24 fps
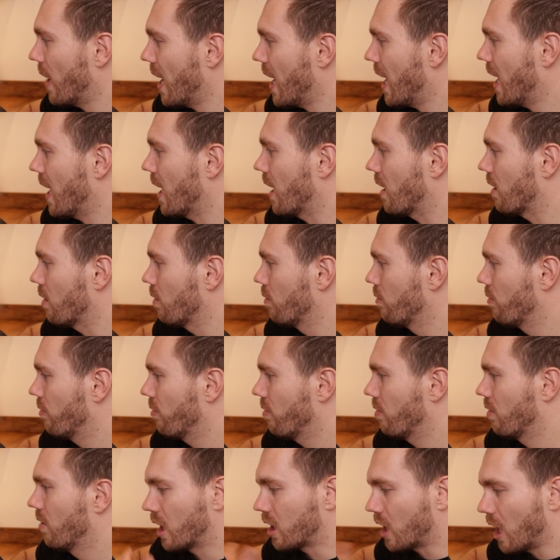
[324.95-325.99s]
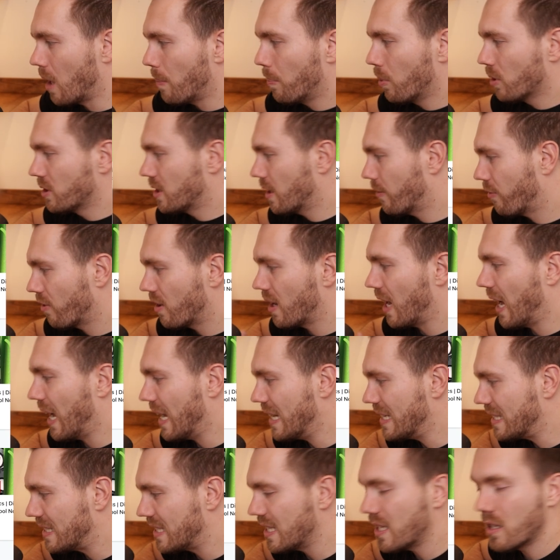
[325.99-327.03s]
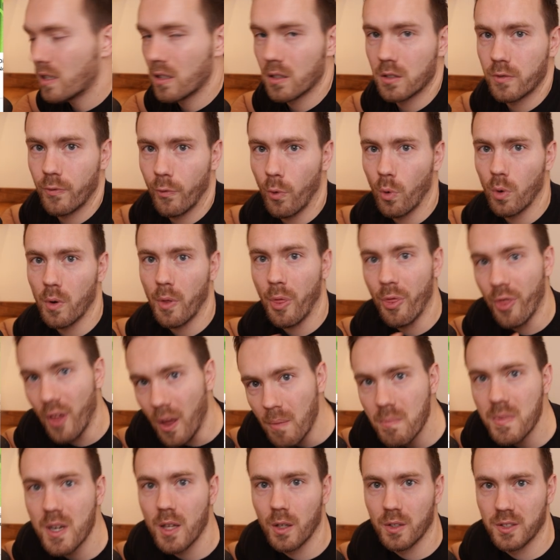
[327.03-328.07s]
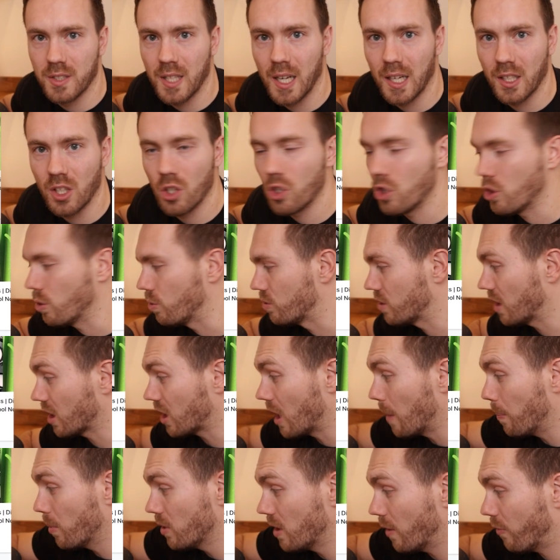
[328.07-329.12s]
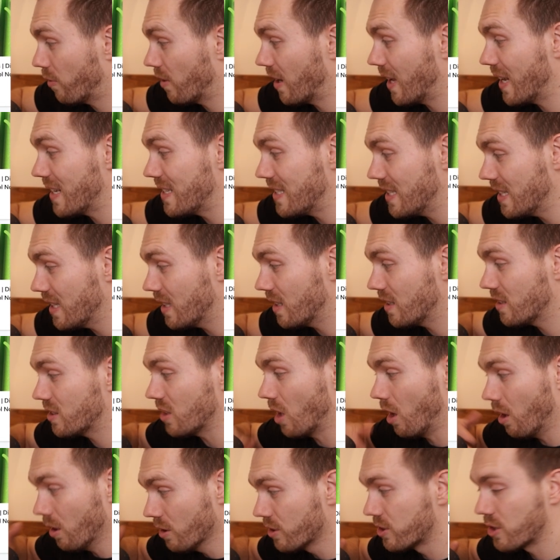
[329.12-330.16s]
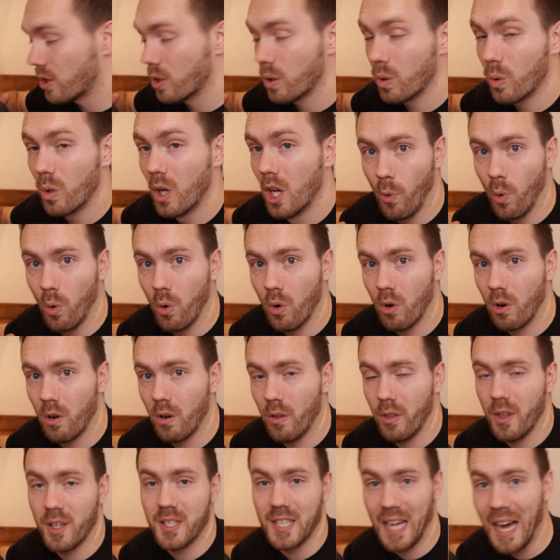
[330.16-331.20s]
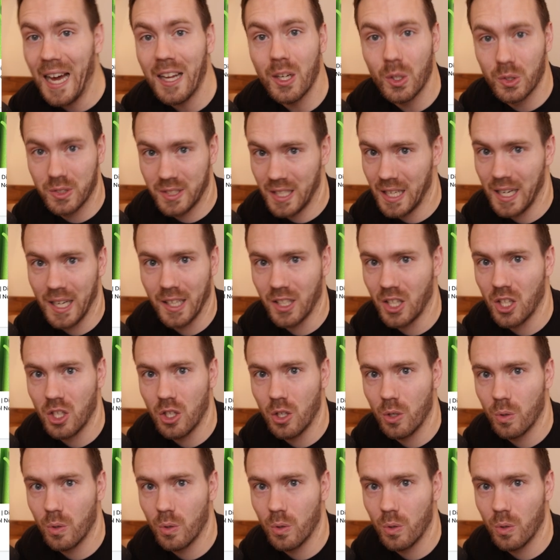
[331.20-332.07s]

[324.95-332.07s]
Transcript: have a couple different ideas for thumbnails that I can use, a couple different ideas also for the titles that I can